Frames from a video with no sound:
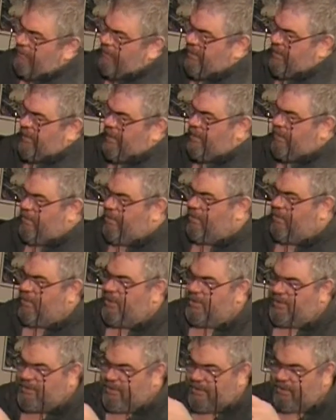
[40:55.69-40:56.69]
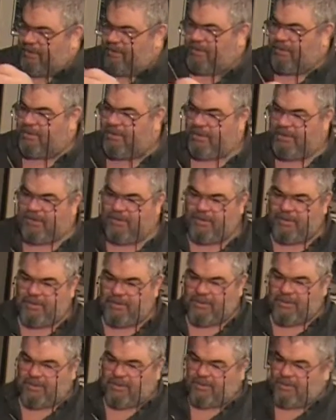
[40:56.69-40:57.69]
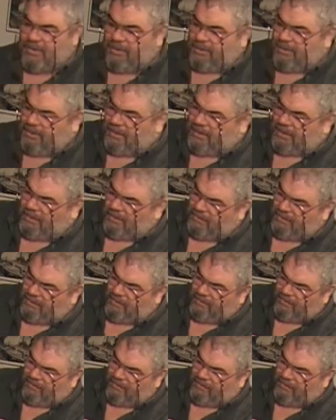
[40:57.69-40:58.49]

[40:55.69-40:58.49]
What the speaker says: they are ones that are